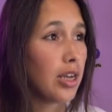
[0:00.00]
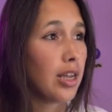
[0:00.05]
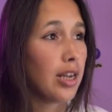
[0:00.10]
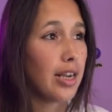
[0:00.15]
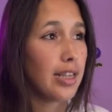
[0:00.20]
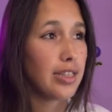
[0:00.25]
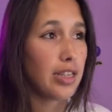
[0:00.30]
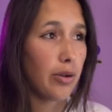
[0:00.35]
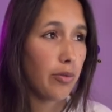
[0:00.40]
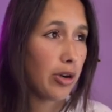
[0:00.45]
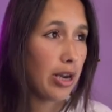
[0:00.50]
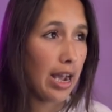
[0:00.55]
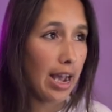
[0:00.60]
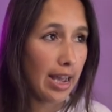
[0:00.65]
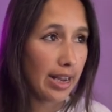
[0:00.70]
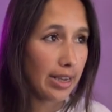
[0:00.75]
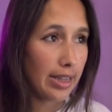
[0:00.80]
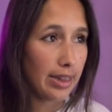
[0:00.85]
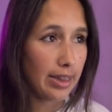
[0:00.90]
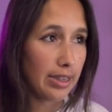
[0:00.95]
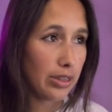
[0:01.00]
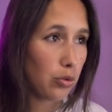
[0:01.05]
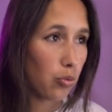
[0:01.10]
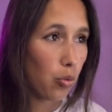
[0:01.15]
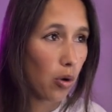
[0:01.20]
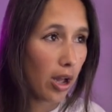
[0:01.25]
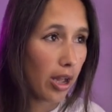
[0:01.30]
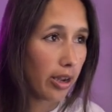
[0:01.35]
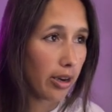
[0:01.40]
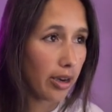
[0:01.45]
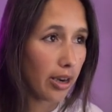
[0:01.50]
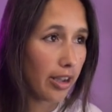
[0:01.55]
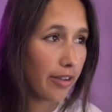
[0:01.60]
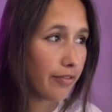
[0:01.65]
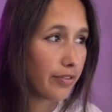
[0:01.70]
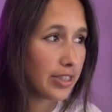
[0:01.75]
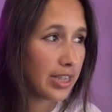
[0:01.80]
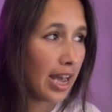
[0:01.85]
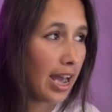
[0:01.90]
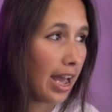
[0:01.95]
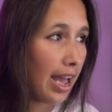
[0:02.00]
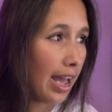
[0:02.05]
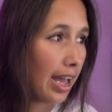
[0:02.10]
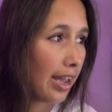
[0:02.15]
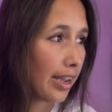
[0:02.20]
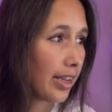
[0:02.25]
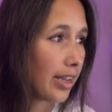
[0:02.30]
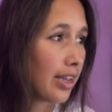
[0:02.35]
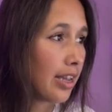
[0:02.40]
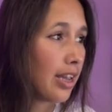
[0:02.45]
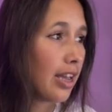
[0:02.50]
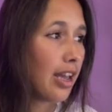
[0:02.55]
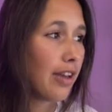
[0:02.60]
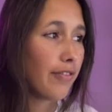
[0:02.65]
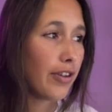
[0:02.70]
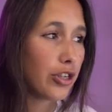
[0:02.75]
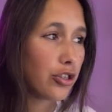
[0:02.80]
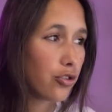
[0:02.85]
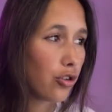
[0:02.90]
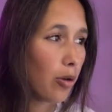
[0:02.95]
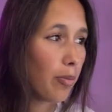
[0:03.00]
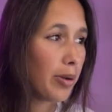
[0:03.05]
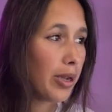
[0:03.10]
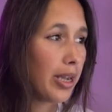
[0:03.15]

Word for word: Let's say I want to add in this wildlife tag. If I drop it